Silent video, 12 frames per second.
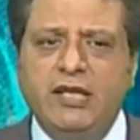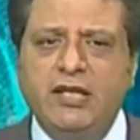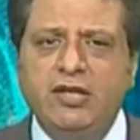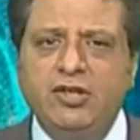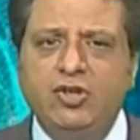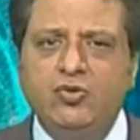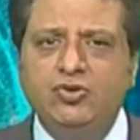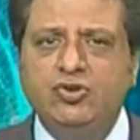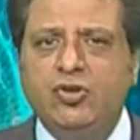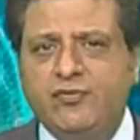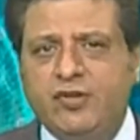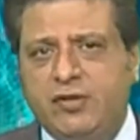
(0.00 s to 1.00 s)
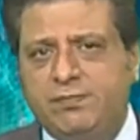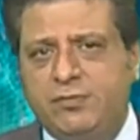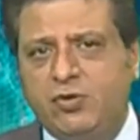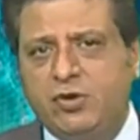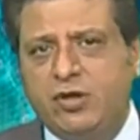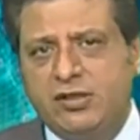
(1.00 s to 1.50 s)
making use
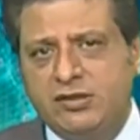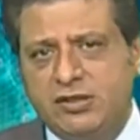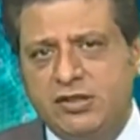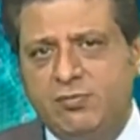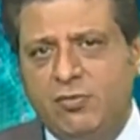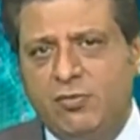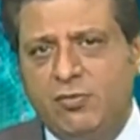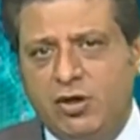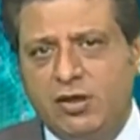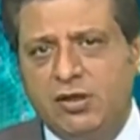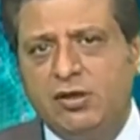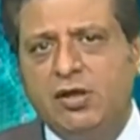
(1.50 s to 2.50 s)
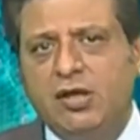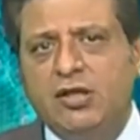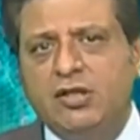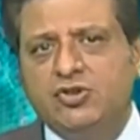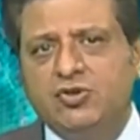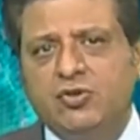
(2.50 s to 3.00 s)
of cryptocurrency model
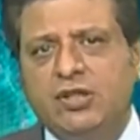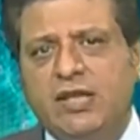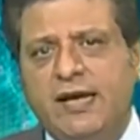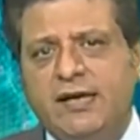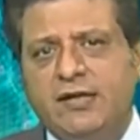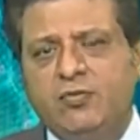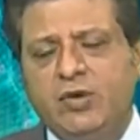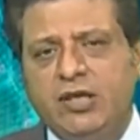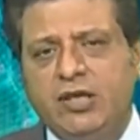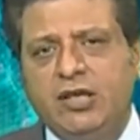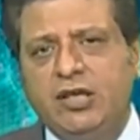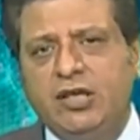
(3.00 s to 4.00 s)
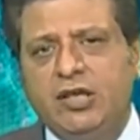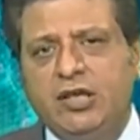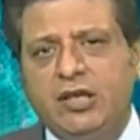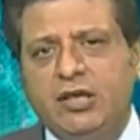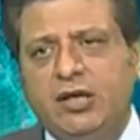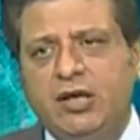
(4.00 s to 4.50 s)
so that
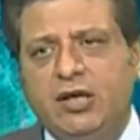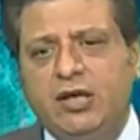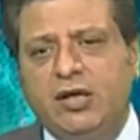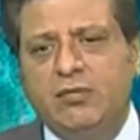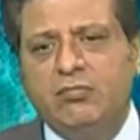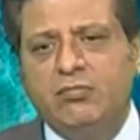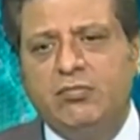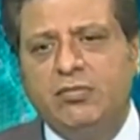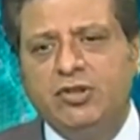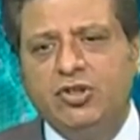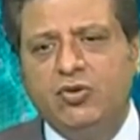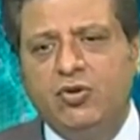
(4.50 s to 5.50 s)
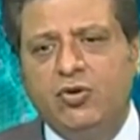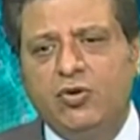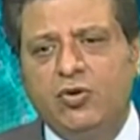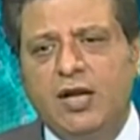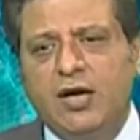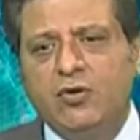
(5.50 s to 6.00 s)
we
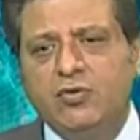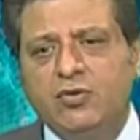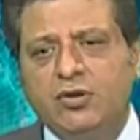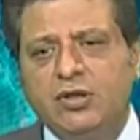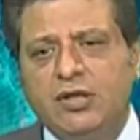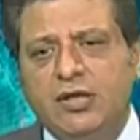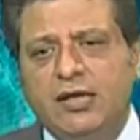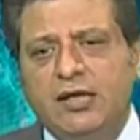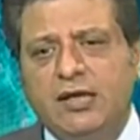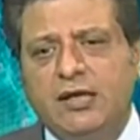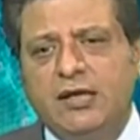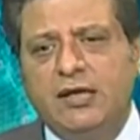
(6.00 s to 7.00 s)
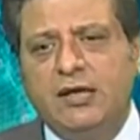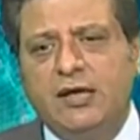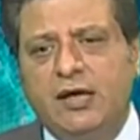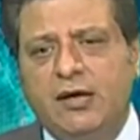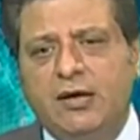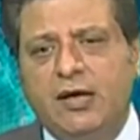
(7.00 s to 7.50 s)
roll out
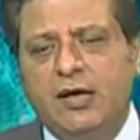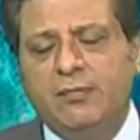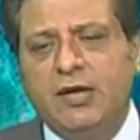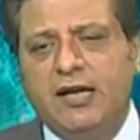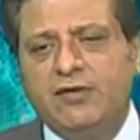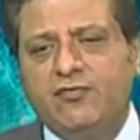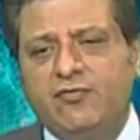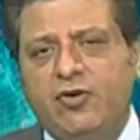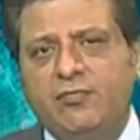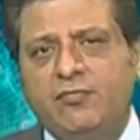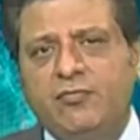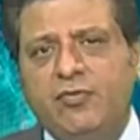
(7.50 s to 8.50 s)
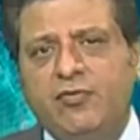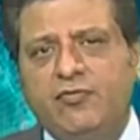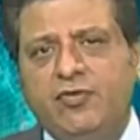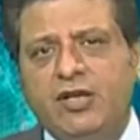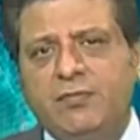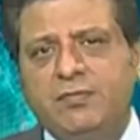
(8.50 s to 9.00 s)
a
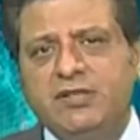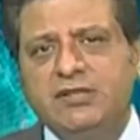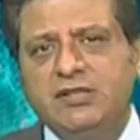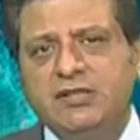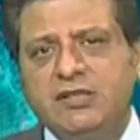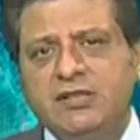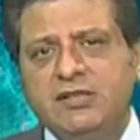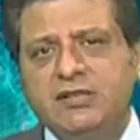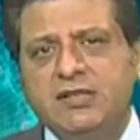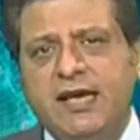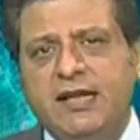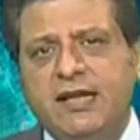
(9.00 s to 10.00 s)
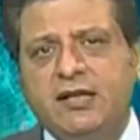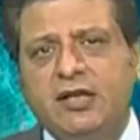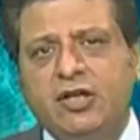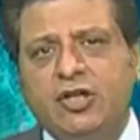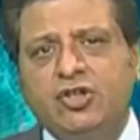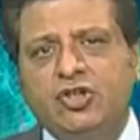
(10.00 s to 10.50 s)
platform where businesses
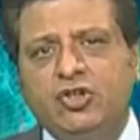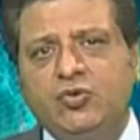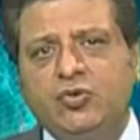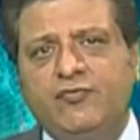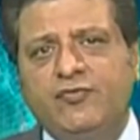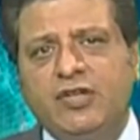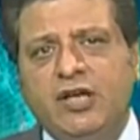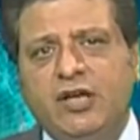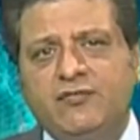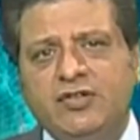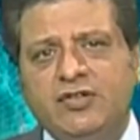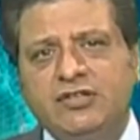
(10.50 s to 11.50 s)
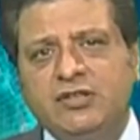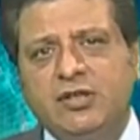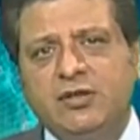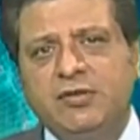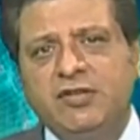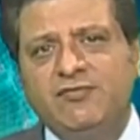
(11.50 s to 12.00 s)
can
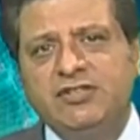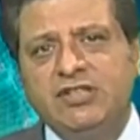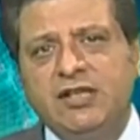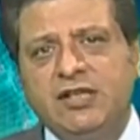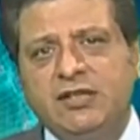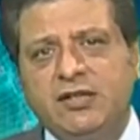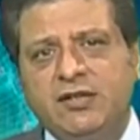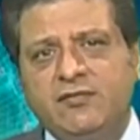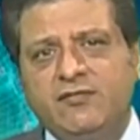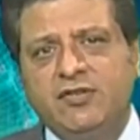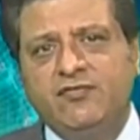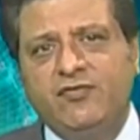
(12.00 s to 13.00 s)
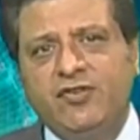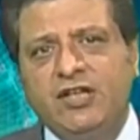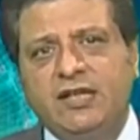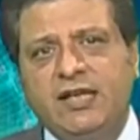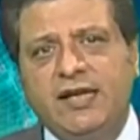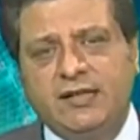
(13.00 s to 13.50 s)
be facilitated
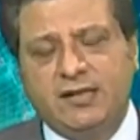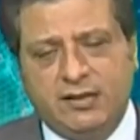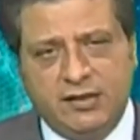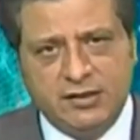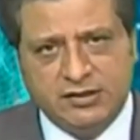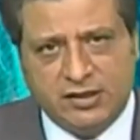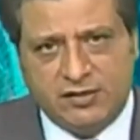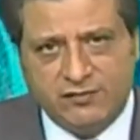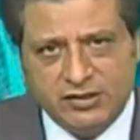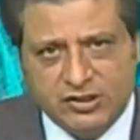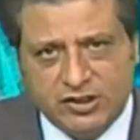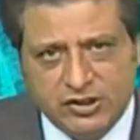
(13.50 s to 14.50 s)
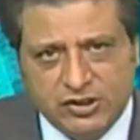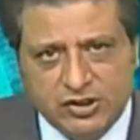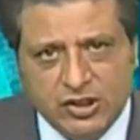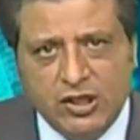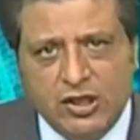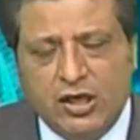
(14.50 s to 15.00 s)
with fintech
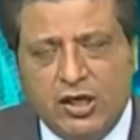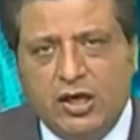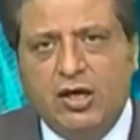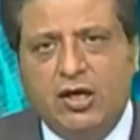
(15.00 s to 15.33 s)
services,